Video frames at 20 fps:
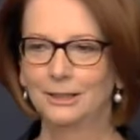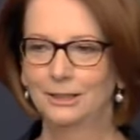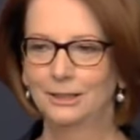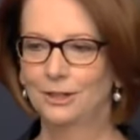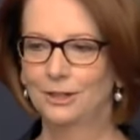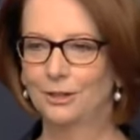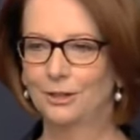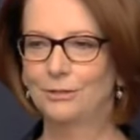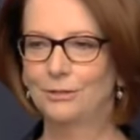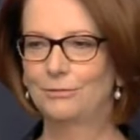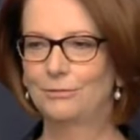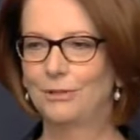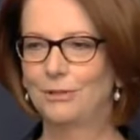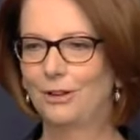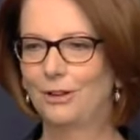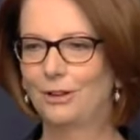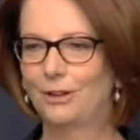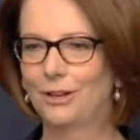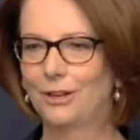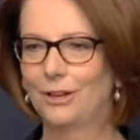you know,
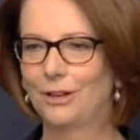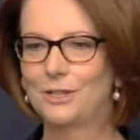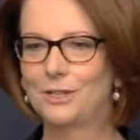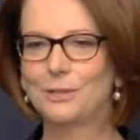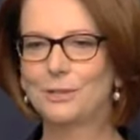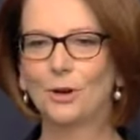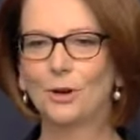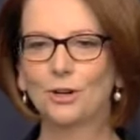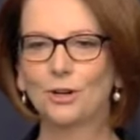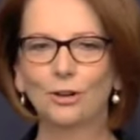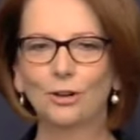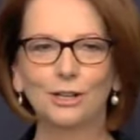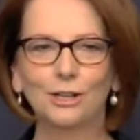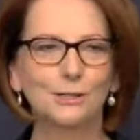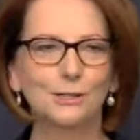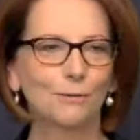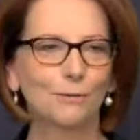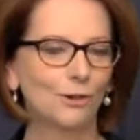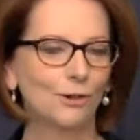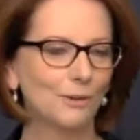I'll uh, miss my
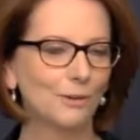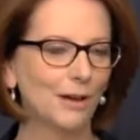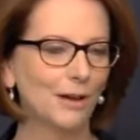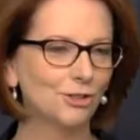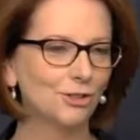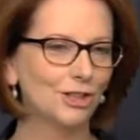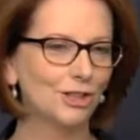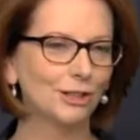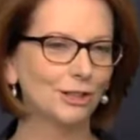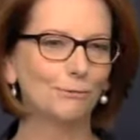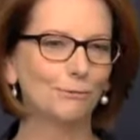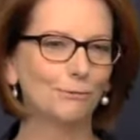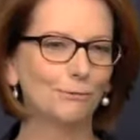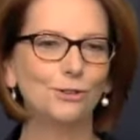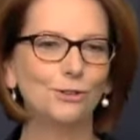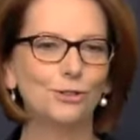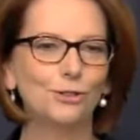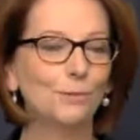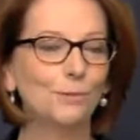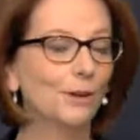colleagues very much in the
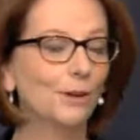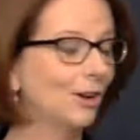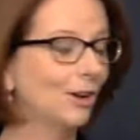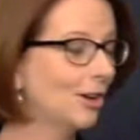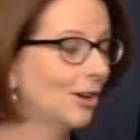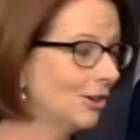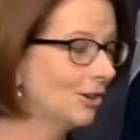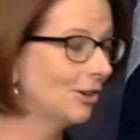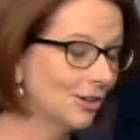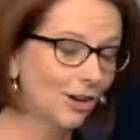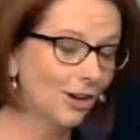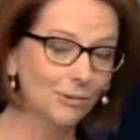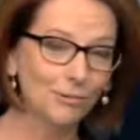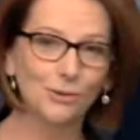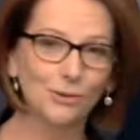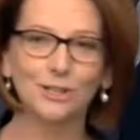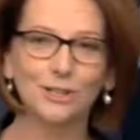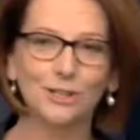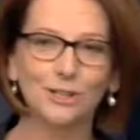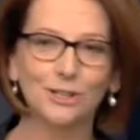future, but I know that I
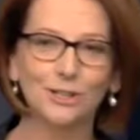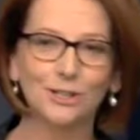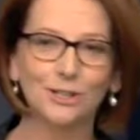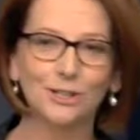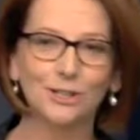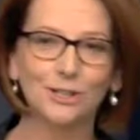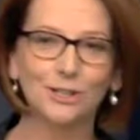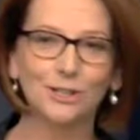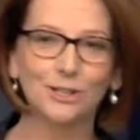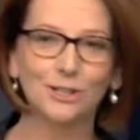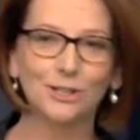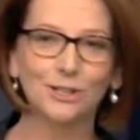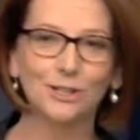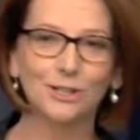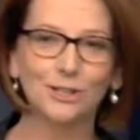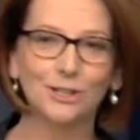will continue to see them